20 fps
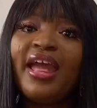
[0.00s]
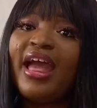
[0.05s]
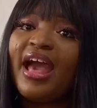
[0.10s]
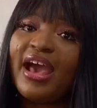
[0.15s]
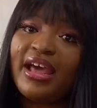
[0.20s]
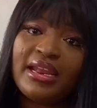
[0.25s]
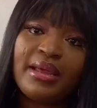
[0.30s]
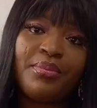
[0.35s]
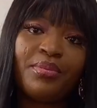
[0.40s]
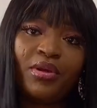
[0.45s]

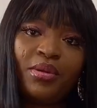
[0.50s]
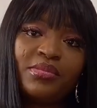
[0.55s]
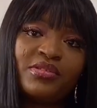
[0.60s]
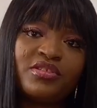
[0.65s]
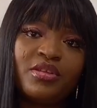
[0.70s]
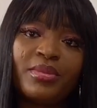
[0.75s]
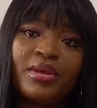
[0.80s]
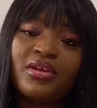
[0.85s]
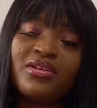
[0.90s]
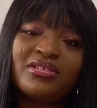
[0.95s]
and I promise
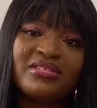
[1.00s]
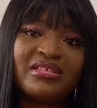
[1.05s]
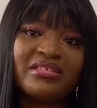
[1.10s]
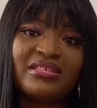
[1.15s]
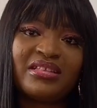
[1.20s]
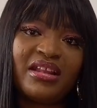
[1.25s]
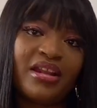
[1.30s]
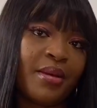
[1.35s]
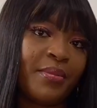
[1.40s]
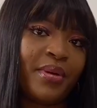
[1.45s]
to be
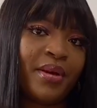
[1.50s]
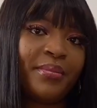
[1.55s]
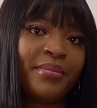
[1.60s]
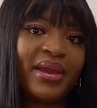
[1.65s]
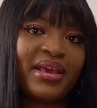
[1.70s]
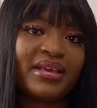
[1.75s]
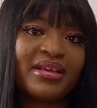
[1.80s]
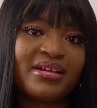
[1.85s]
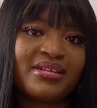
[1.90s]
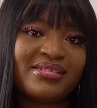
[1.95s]
consistent about
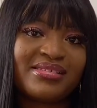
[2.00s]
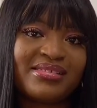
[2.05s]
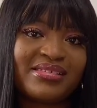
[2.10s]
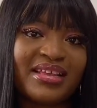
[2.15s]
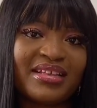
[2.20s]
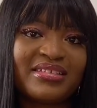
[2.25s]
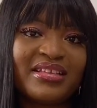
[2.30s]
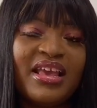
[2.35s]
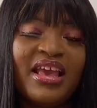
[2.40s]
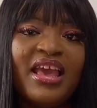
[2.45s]
my content.